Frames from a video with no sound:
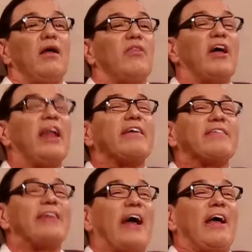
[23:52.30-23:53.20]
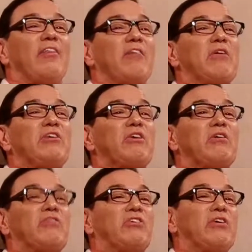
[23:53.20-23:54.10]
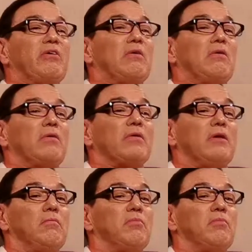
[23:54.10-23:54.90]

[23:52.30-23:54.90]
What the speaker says: The next day, they went over to York.